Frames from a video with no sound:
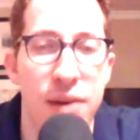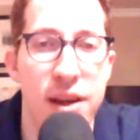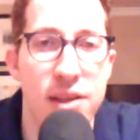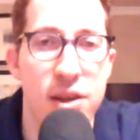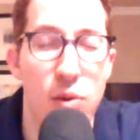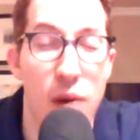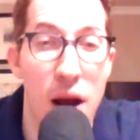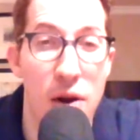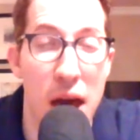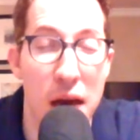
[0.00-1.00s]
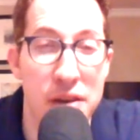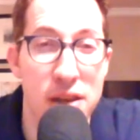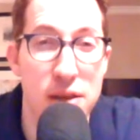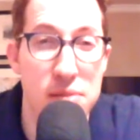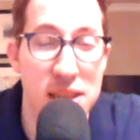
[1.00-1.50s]
fight to the ground, having
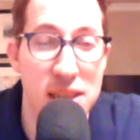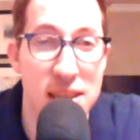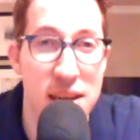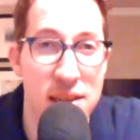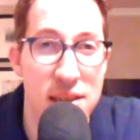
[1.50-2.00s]
some success